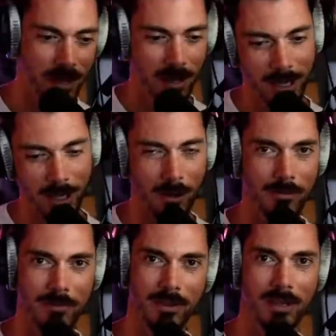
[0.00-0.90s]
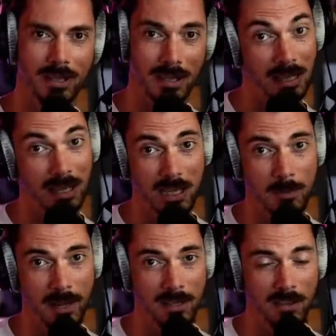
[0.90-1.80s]
you know, it's a little
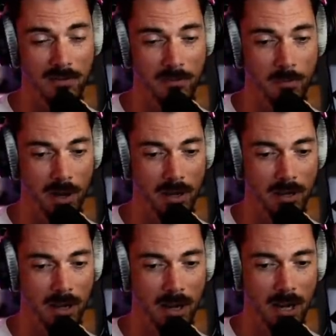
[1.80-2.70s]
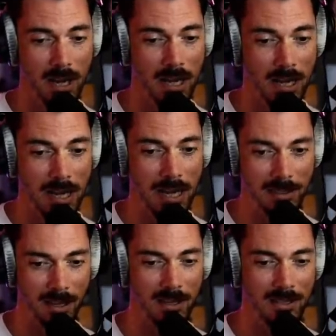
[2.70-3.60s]
expensive, but
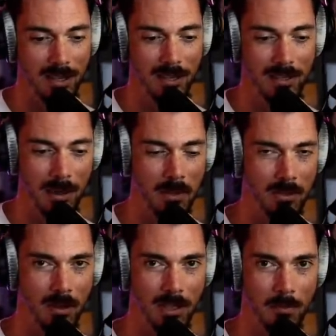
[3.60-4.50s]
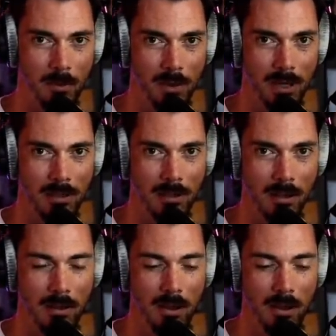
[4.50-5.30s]
it does demonstrate the point that